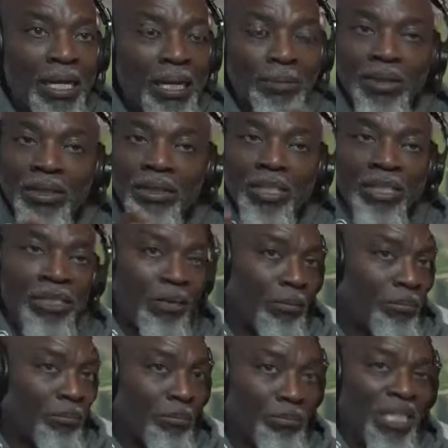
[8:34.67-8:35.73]
This
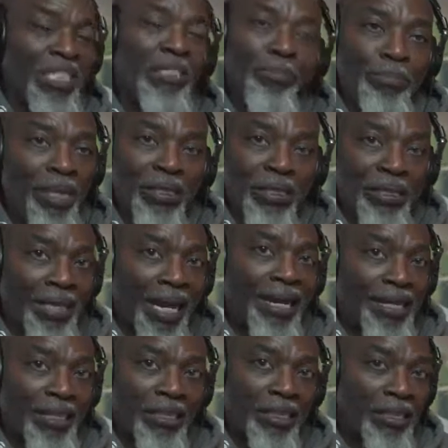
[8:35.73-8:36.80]
meat-based
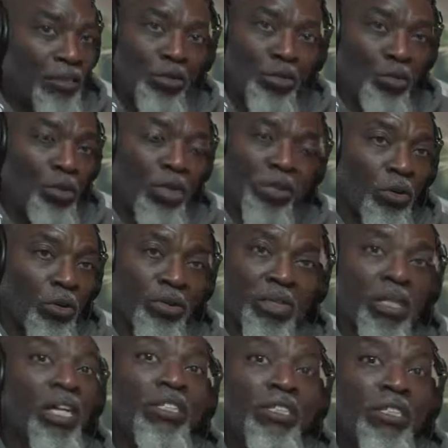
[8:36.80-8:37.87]
diet is doing us
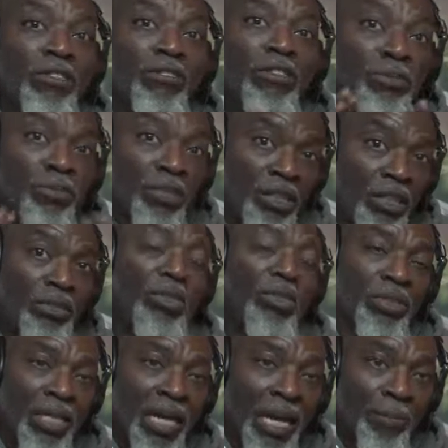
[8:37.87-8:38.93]

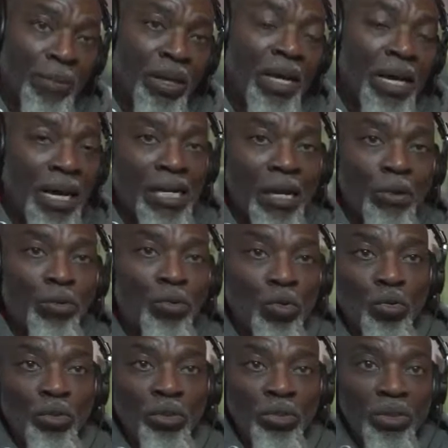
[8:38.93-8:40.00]
serious harm. And I will
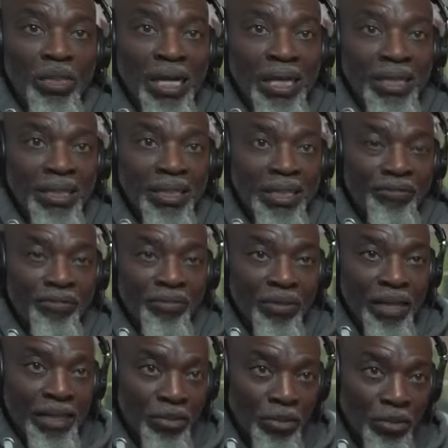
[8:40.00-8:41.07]
go into at length
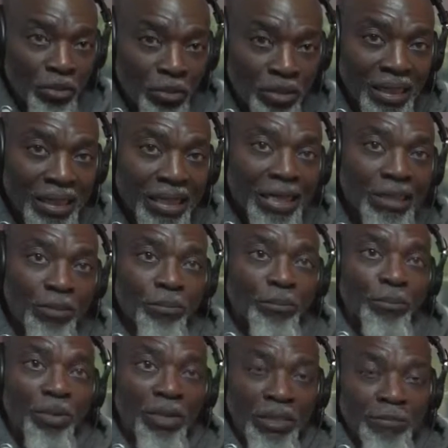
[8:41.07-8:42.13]
and discuss that at some
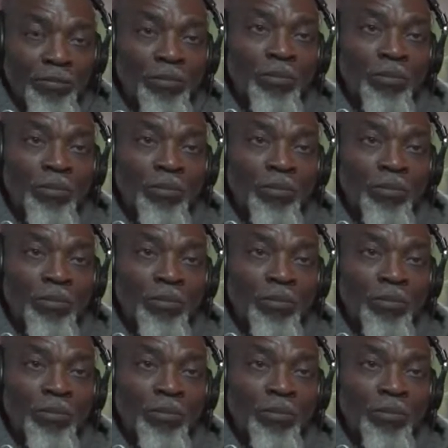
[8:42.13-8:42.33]
point.